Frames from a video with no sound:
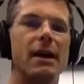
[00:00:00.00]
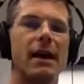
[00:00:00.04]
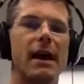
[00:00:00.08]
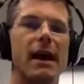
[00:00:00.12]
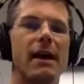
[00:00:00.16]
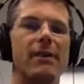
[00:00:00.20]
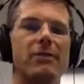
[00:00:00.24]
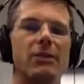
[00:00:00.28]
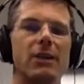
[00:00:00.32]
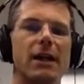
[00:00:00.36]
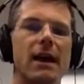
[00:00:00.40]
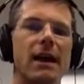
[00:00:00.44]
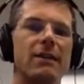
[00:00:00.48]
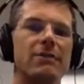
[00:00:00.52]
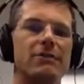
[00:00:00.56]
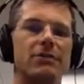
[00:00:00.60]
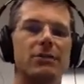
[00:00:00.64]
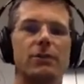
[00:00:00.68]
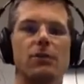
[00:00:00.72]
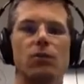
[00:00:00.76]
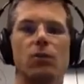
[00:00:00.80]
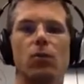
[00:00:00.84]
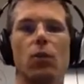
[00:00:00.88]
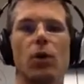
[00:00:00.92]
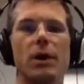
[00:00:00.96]
have a lot of
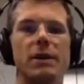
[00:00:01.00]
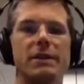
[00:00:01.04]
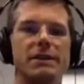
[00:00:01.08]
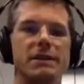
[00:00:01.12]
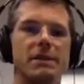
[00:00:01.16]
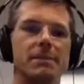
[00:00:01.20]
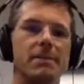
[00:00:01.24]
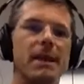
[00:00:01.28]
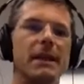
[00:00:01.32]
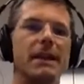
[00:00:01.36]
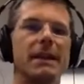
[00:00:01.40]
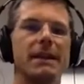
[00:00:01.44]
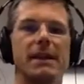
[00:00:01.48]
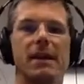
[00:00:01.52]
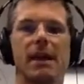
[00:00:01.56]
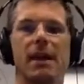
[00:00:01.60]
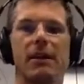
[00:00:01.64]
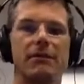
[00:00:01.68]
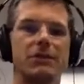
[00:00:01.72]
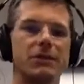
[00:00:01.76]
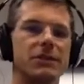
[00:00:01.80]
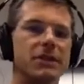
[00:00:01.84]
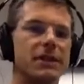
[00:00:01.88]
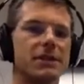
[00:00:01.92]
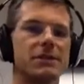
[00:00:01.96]
sort of one-to-many
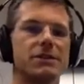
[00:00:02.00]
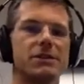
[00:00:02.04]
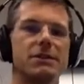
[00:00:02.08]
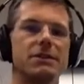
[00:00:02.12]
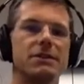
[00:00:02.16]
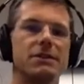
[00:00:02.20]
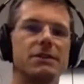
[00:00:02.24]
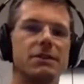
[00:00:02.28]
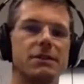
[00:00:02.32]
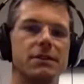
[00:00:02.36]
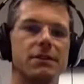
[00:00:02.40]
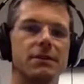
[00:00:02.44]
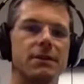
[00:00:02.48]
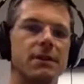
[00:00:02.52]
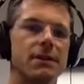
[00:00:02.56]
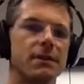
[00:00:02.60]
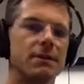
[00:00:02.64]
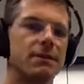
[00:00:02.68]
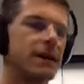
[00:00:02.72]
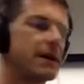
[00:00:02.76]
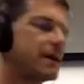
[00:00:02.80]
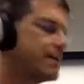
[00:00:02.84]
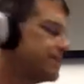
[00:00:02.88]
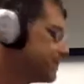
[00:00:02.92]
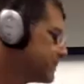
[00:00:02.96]
conversations,
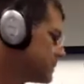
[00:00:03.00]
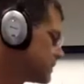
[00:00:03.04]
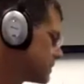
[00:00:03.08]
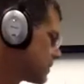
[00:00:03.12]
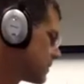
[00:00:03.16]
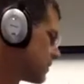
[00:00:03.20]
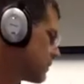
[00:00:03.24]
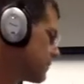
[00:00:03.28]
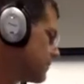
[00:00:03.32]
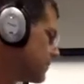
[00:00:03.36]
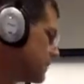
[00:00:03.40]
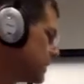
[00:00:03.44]
right? So